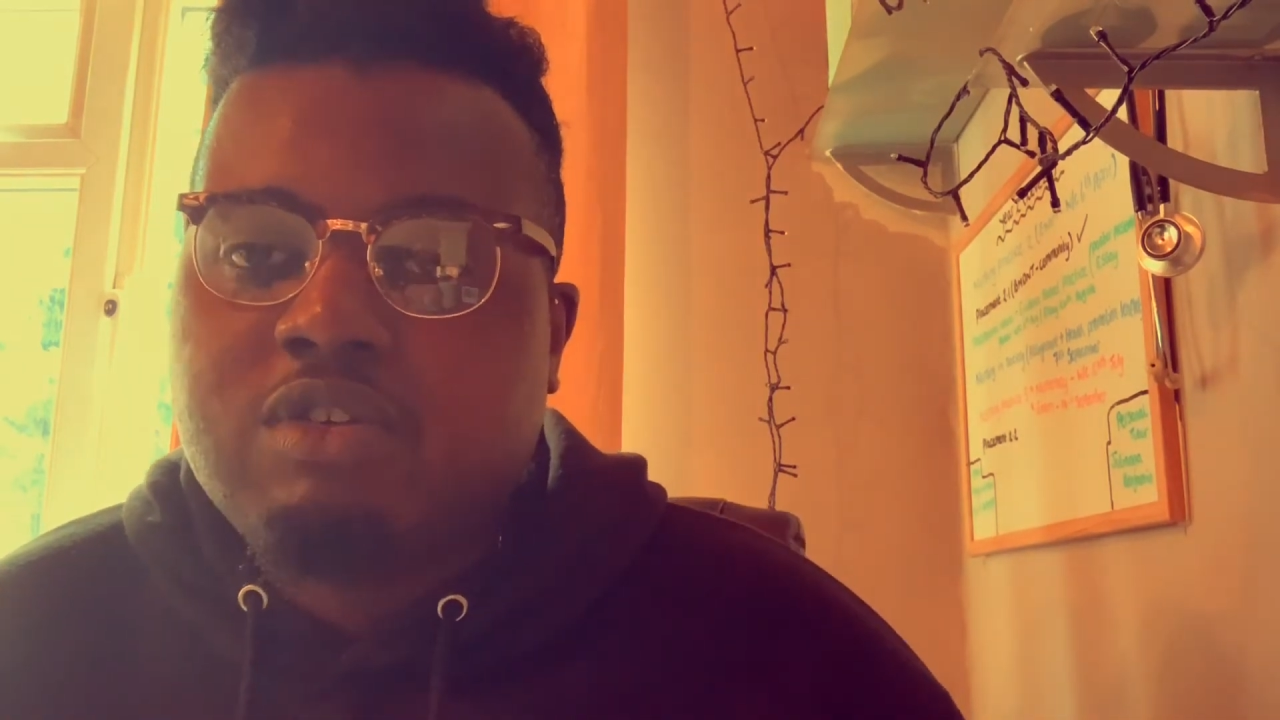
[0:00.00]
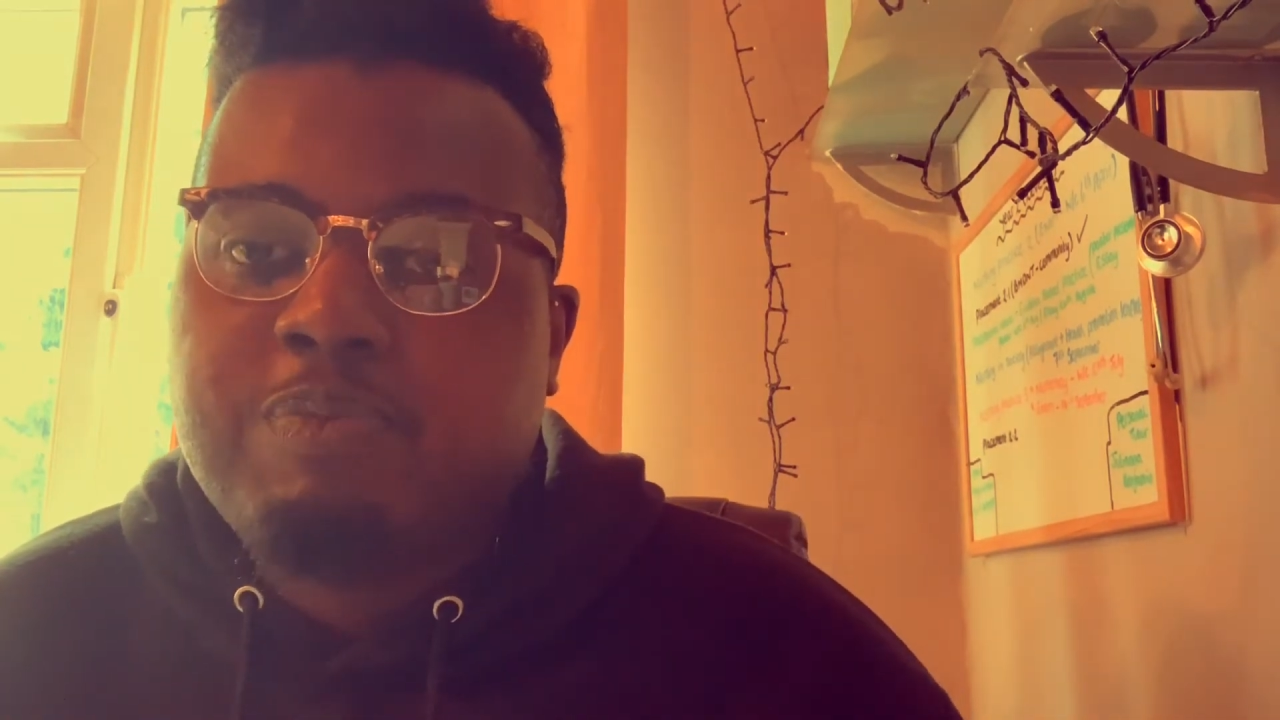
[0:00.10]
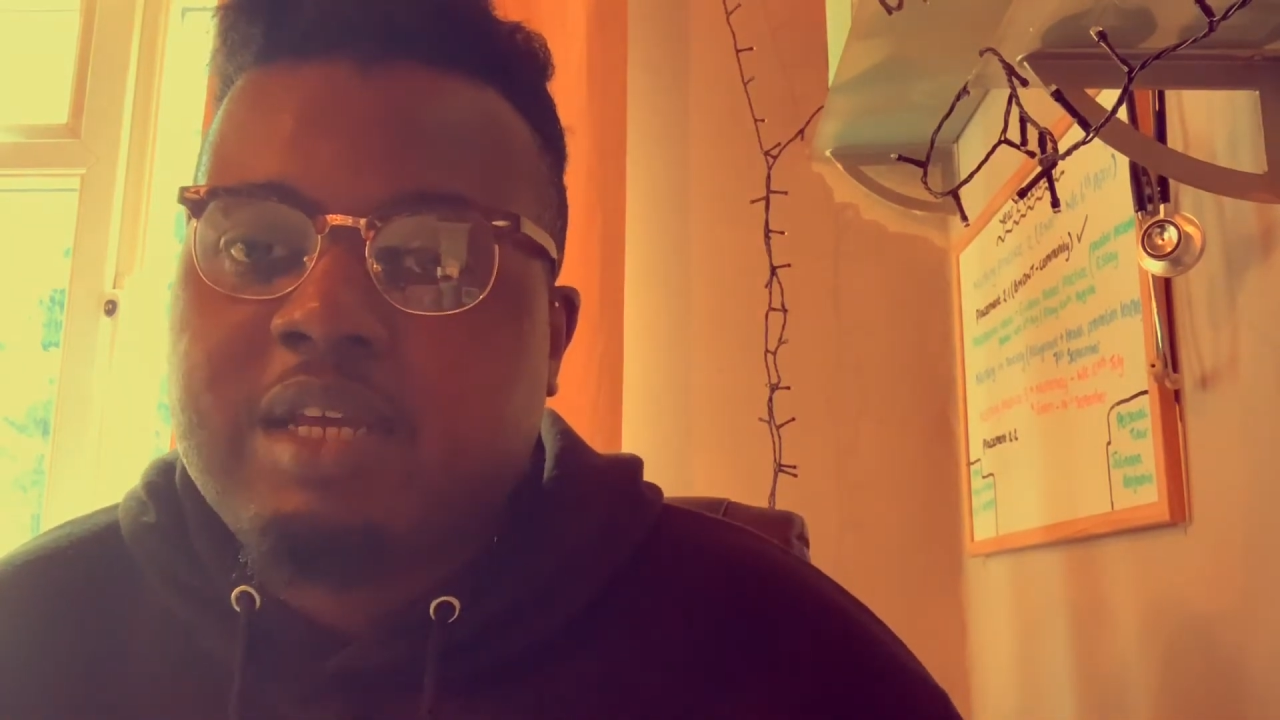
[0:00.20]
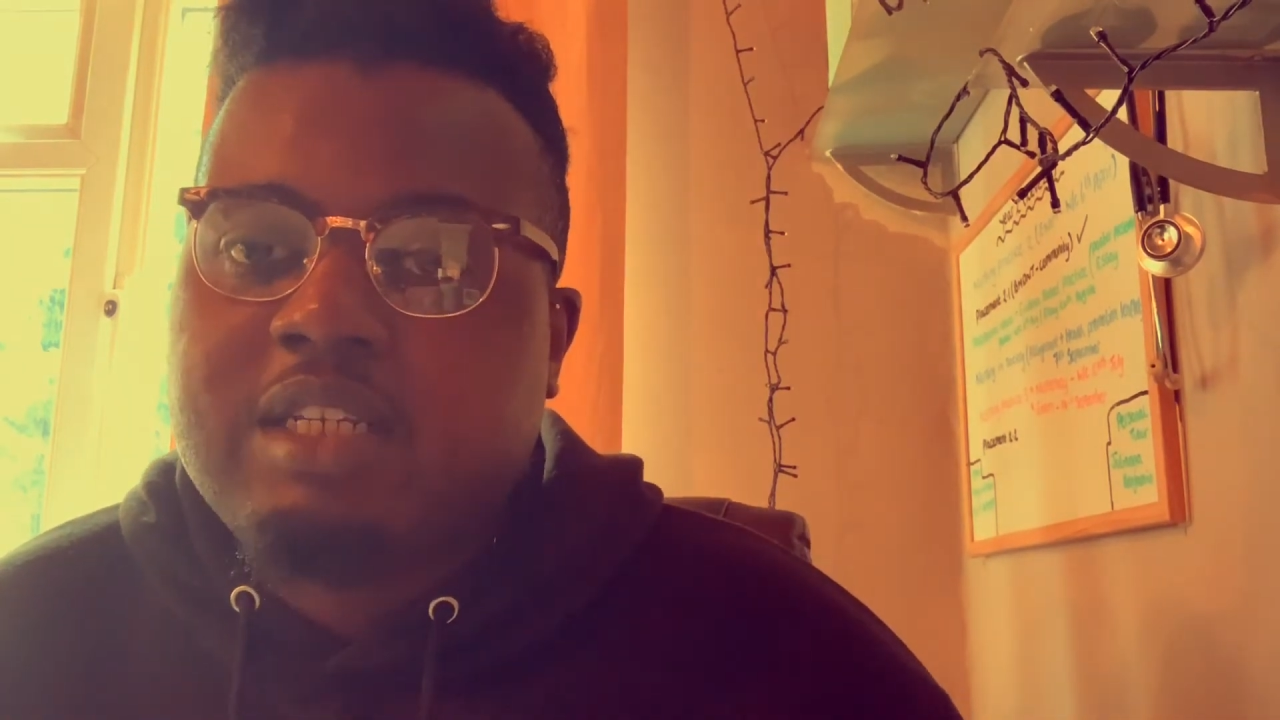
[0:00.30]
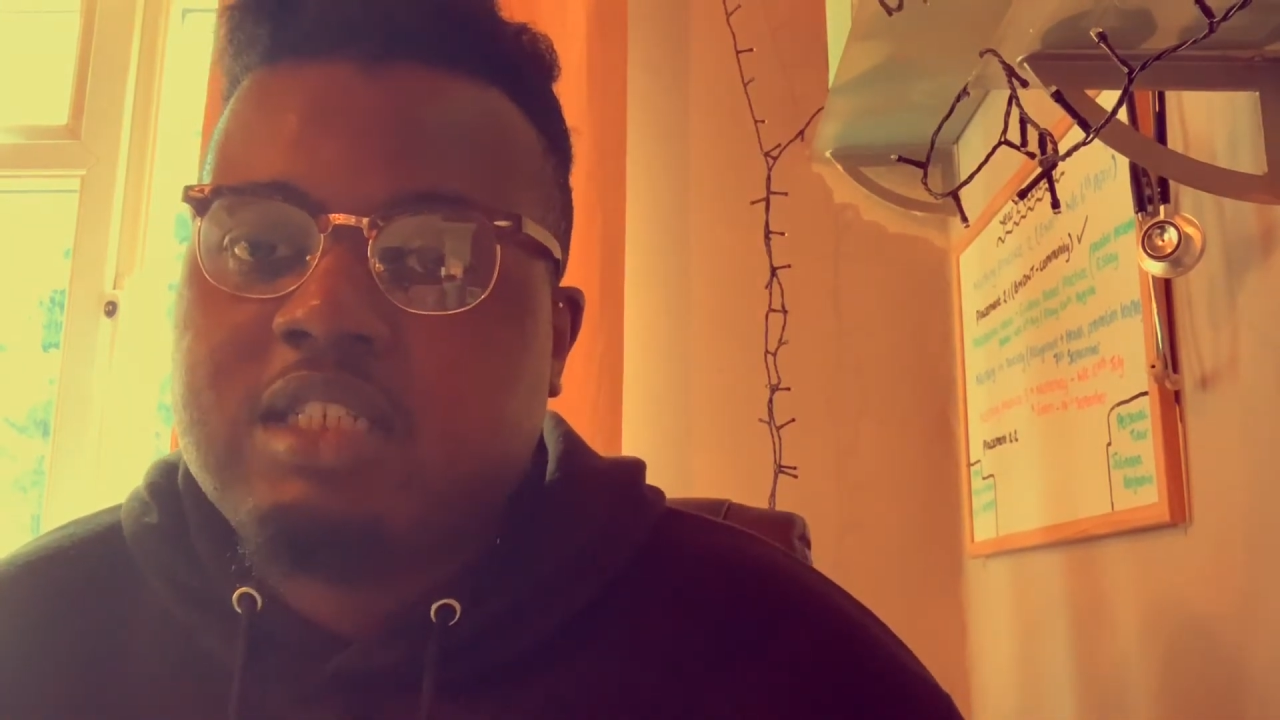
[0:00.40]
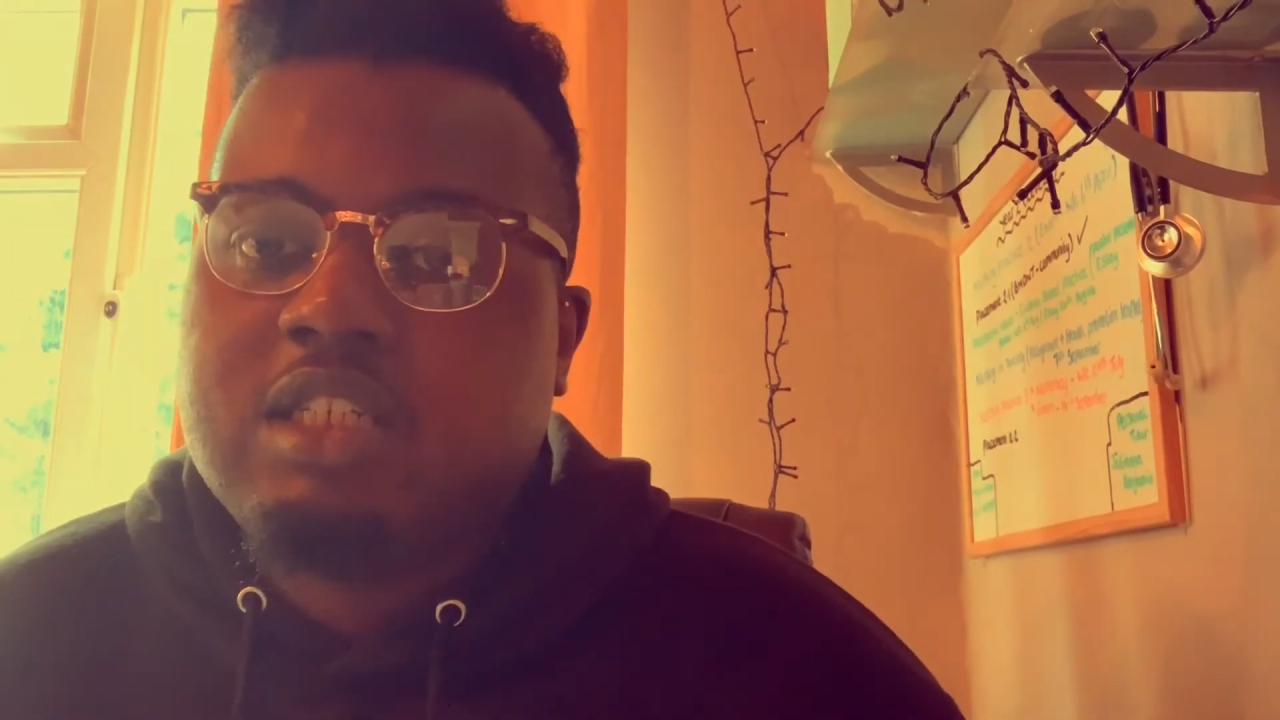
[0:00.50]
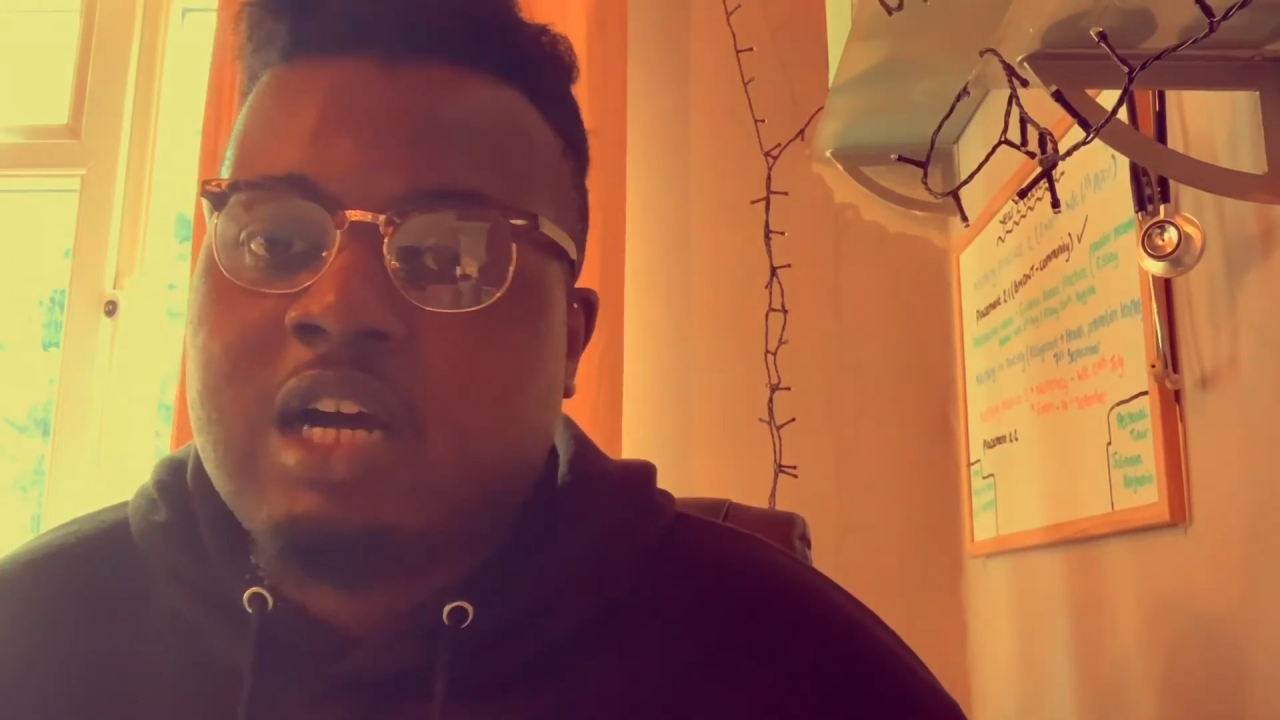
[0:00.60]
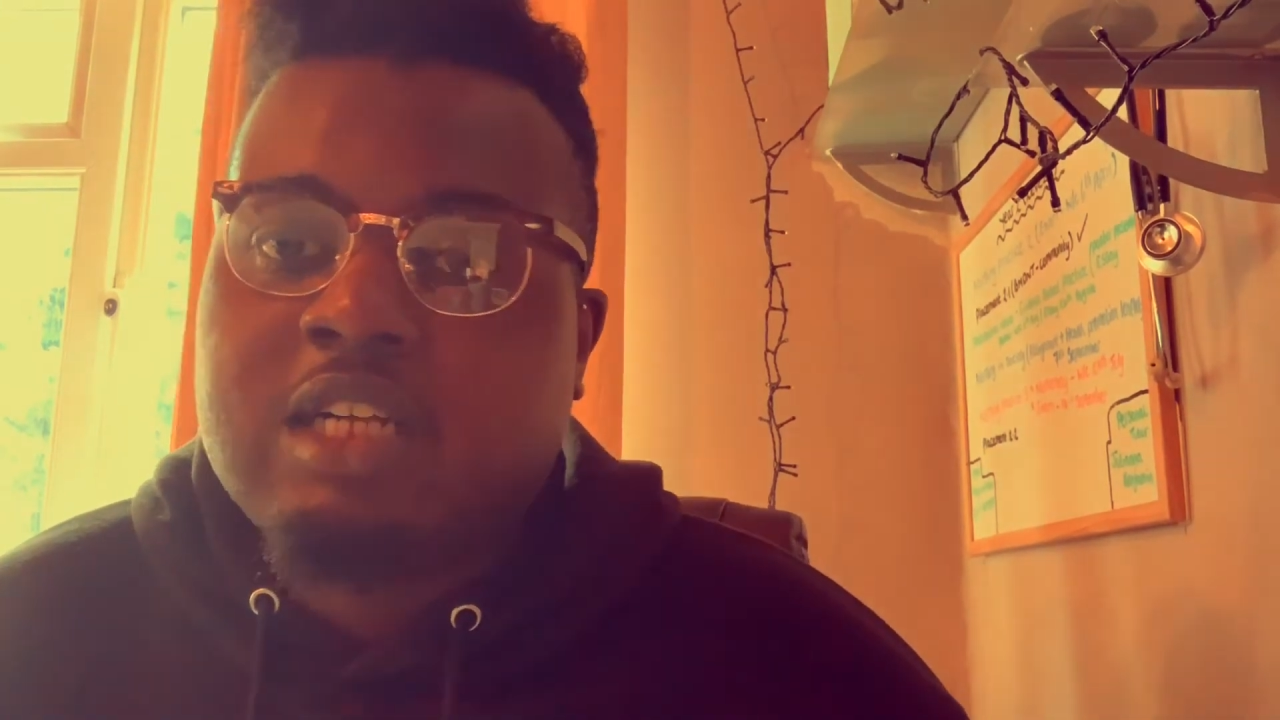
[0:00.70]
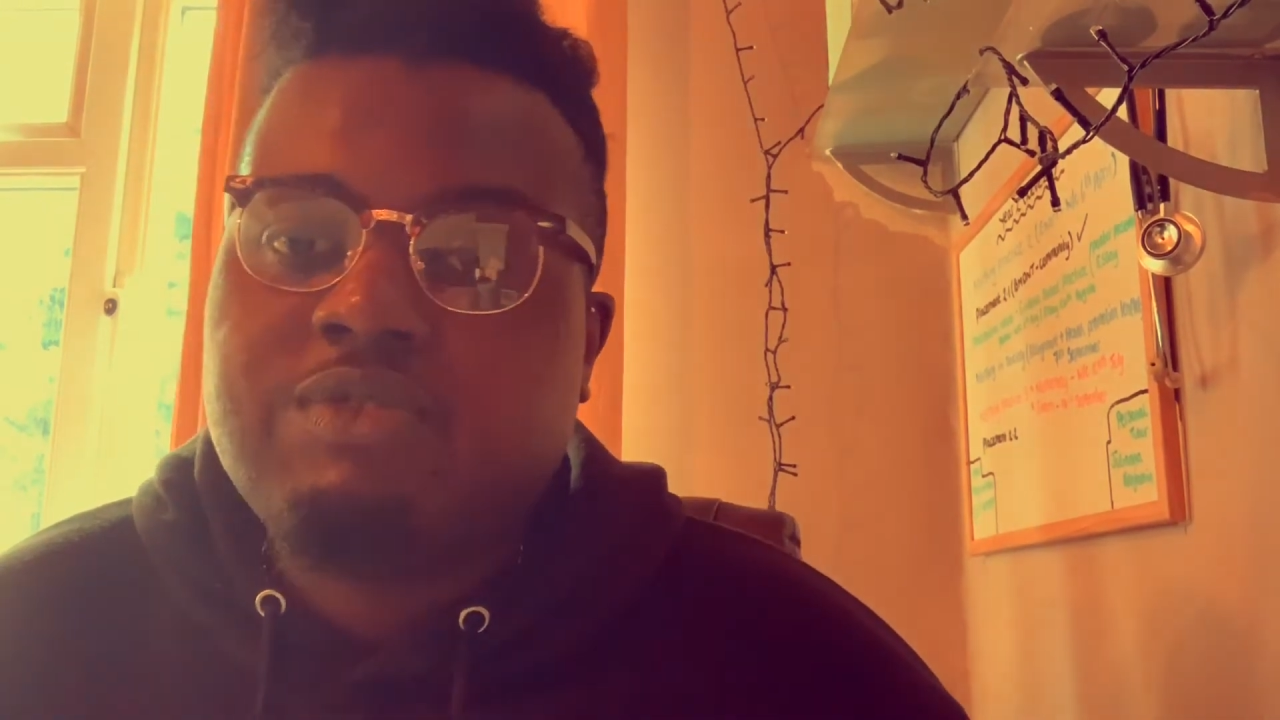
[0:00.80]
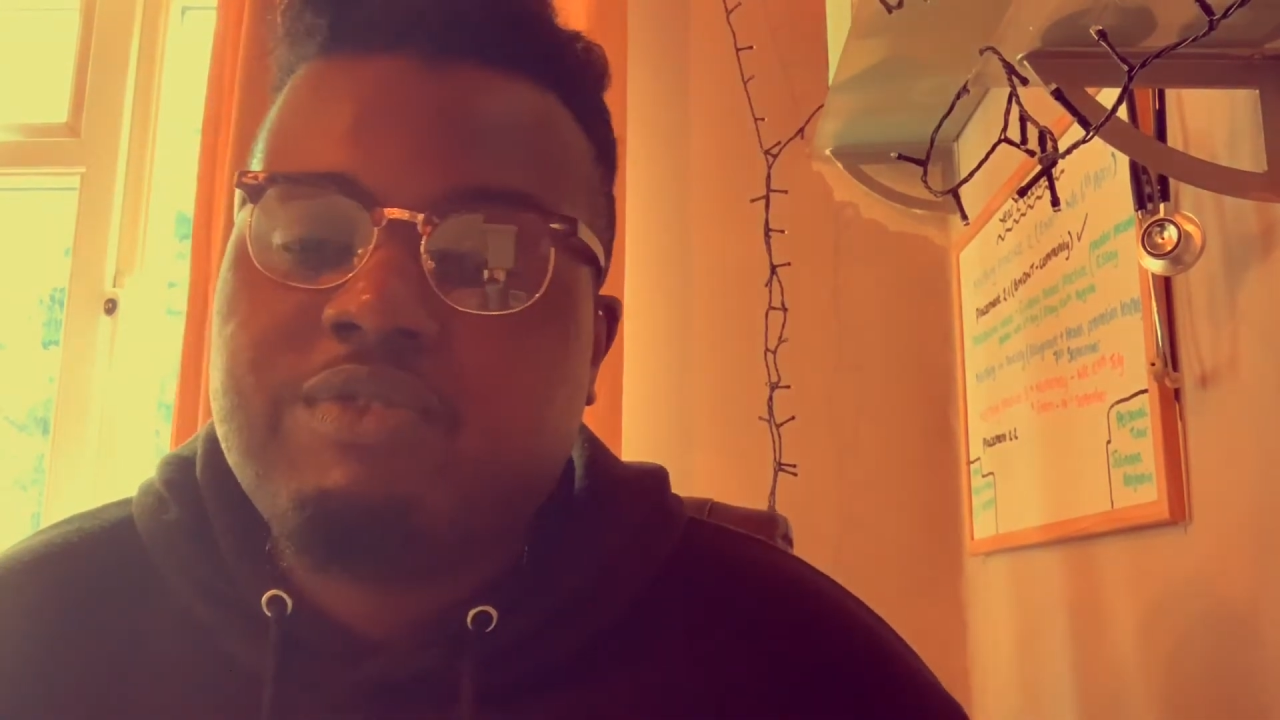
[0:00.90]
be
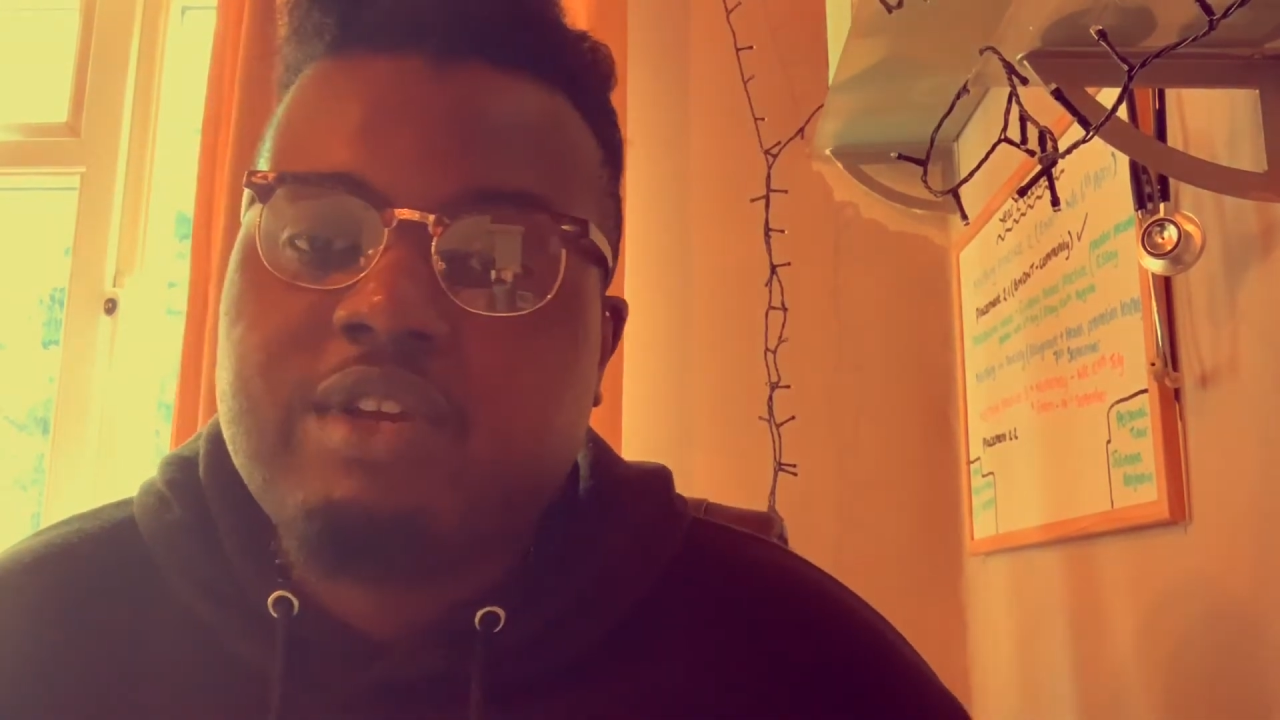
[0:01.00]
discharged within a